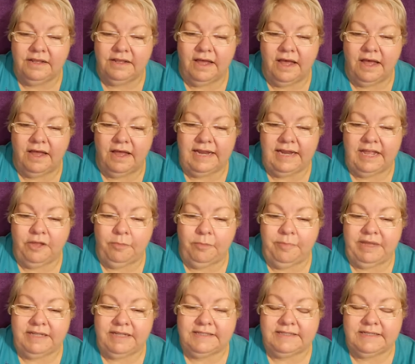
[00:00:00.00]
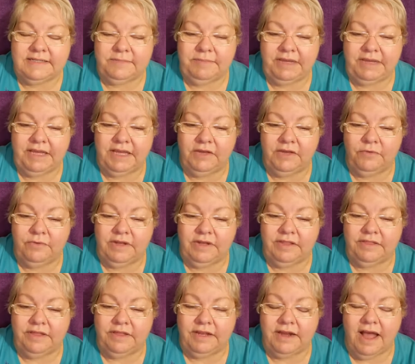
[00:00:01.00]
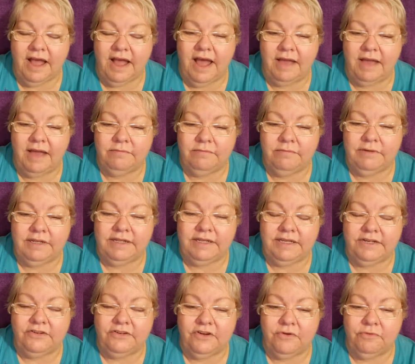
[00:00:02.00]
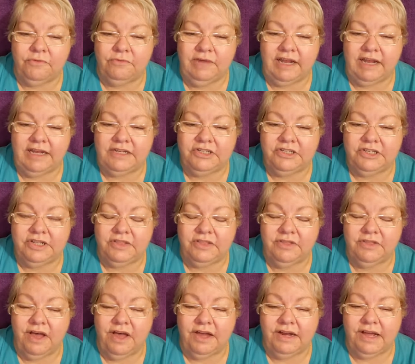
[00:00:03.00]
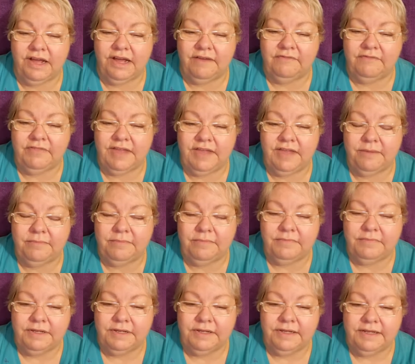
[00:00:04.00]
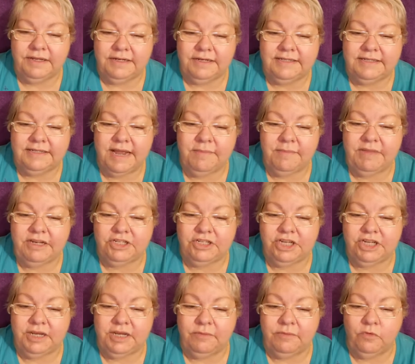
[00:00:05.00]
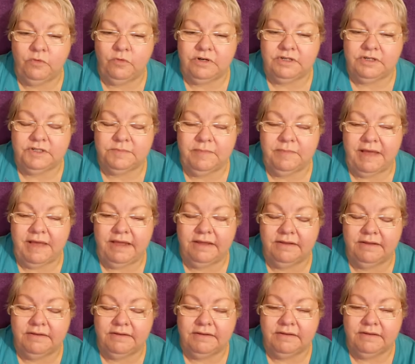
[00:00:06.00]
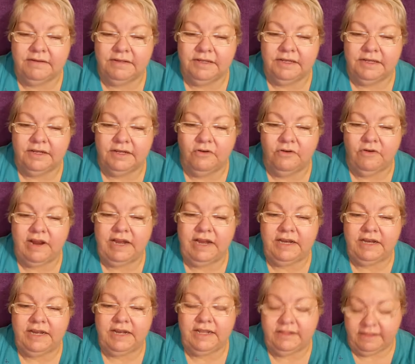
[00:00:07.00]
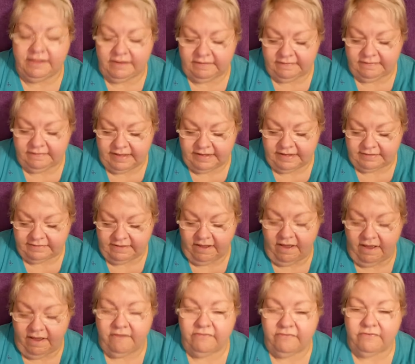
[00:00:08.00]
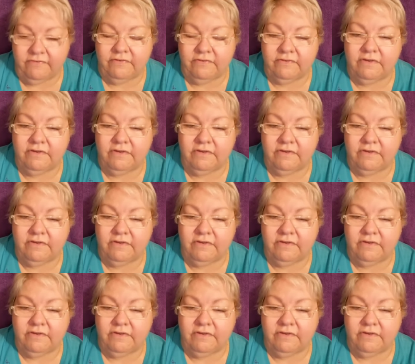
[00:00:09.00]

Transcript: uh, nail beds to begin with, and I really don't relish the thought of them damaging them worse by grinding these things off.